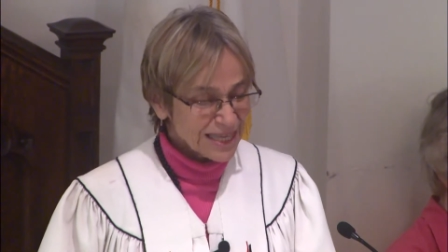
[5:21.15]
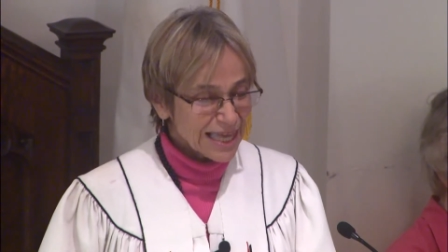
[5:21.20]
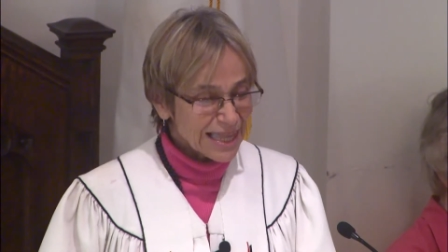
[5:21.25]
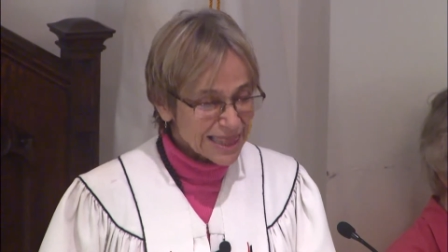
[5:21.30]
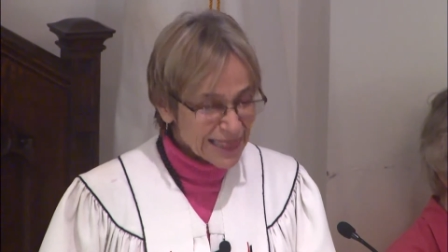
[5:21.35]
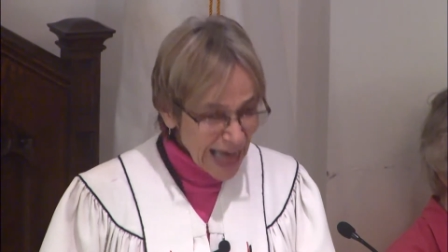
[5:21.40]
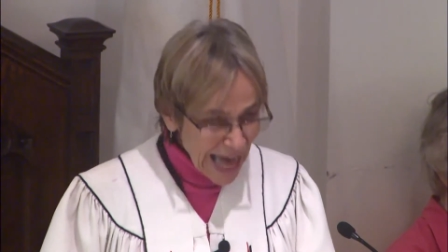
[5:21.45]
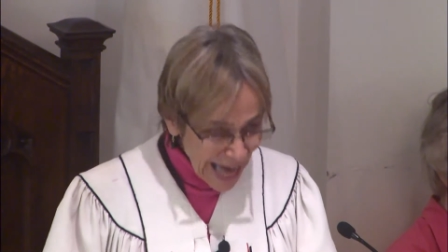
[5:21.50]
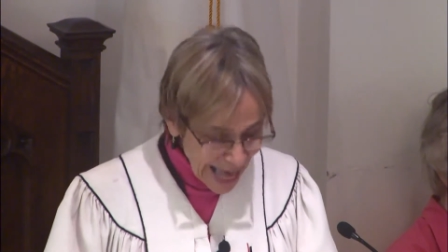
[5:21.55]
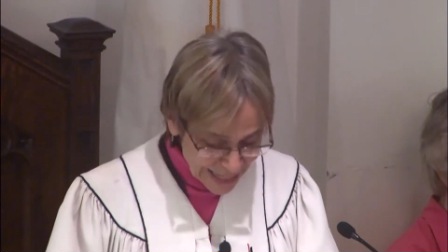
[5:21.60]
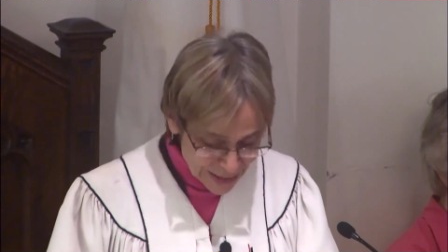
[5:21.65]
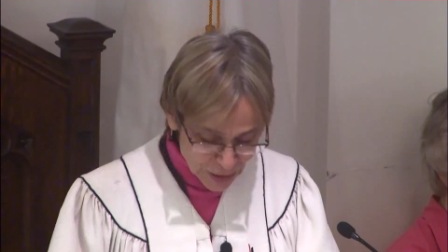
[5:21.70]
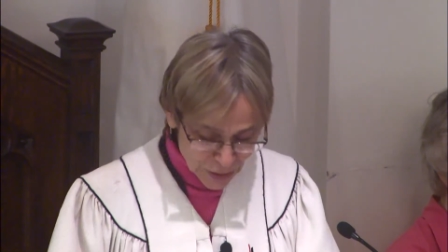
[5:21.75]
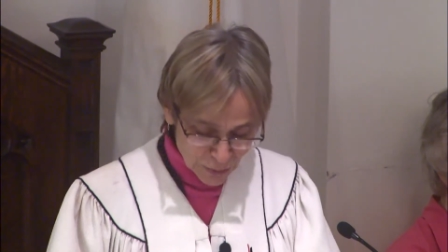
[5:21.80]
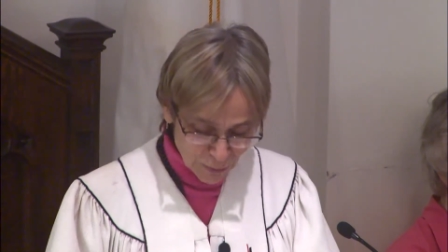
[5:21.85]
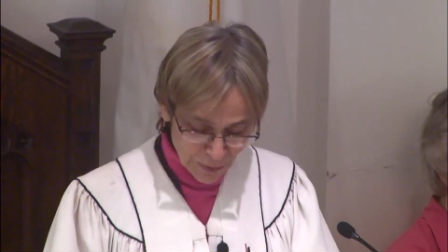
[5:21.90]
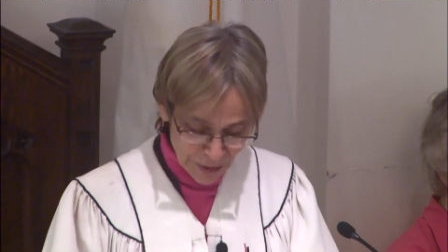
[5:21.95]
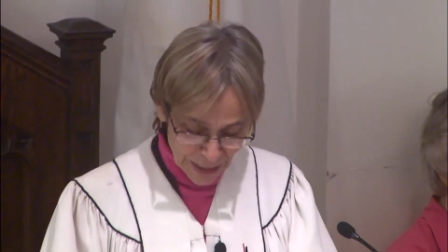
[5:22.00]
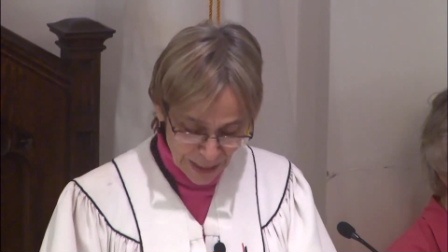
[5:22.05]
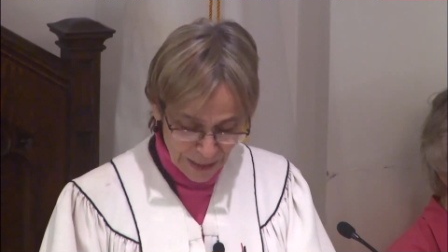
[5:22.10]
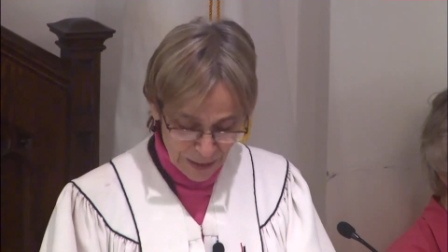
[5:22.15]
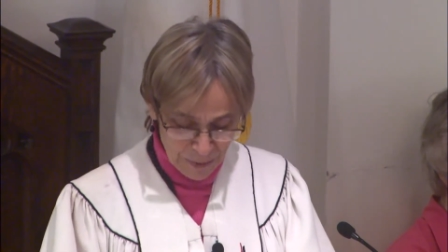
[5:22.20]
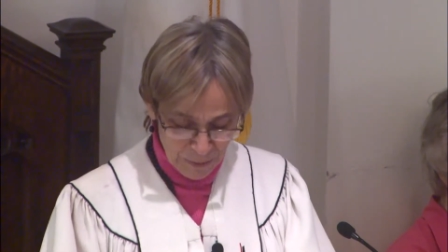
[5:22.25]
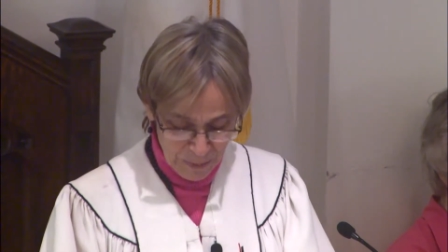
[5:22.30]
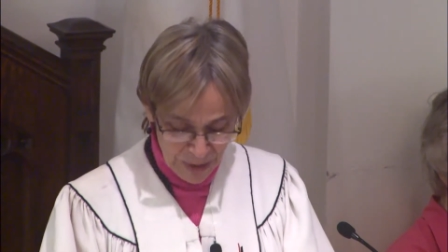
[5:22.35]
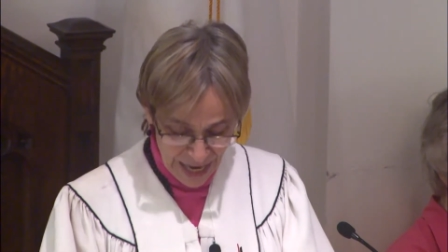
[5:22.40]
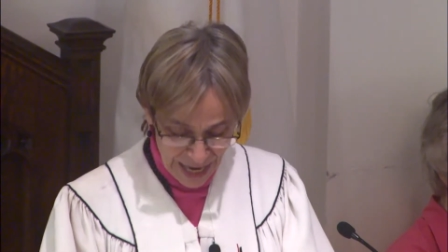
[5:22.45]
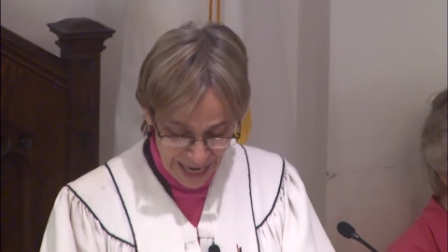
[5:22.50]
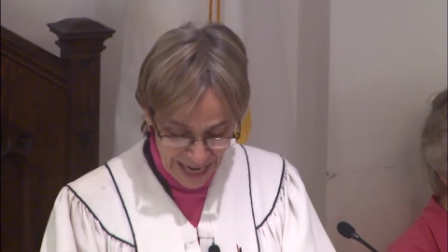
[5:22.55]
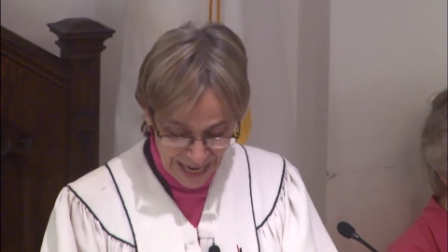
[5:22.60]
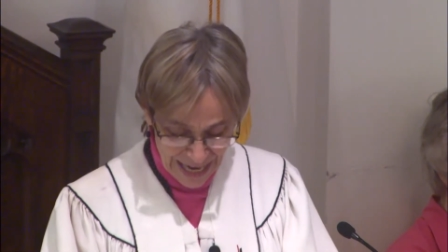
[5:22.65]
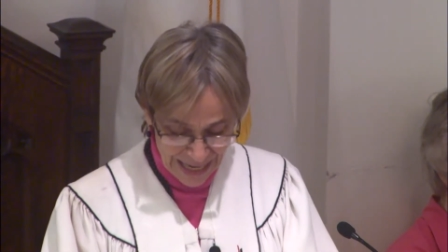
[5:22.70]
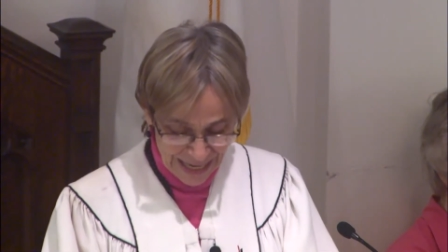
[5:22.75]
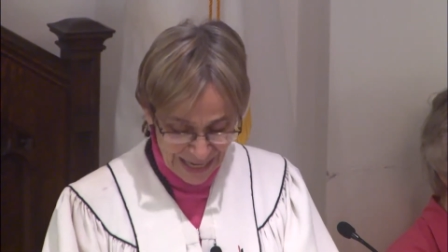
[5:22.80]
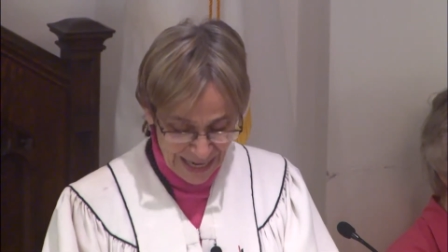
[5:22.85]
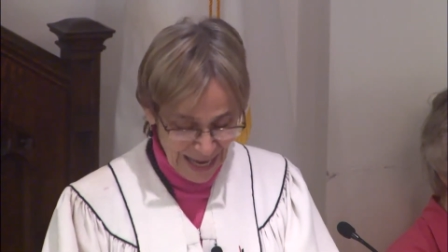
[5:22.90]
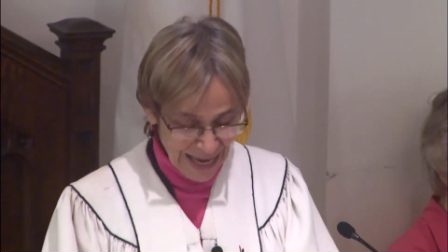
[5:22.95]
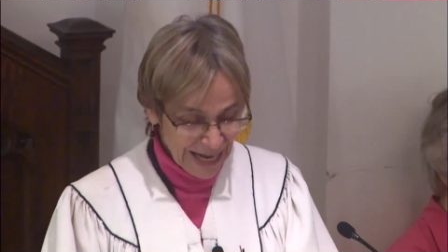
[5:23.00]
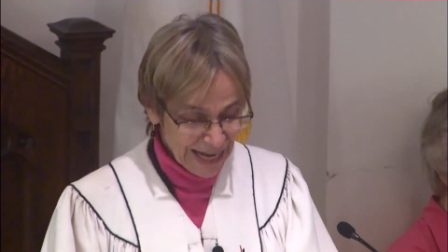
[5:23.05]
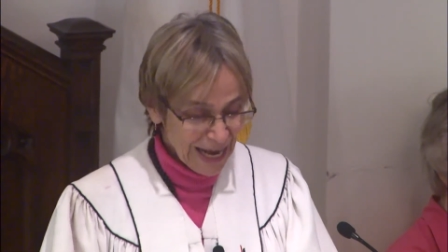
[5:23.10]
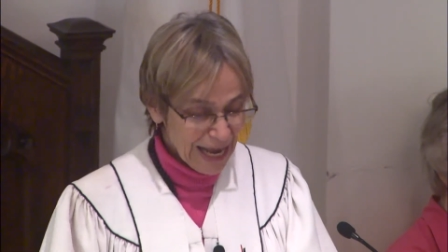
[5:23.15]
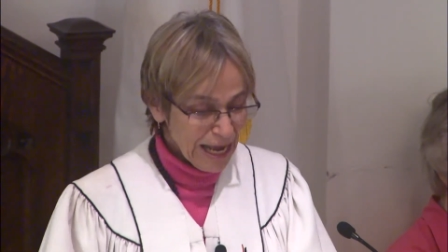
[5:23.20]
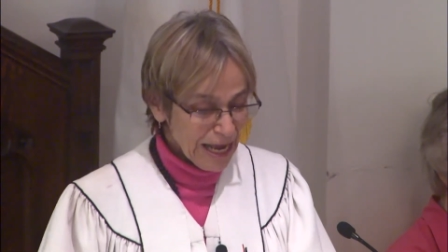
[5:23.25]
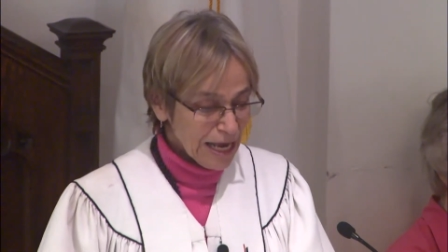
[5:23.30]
That's when pain can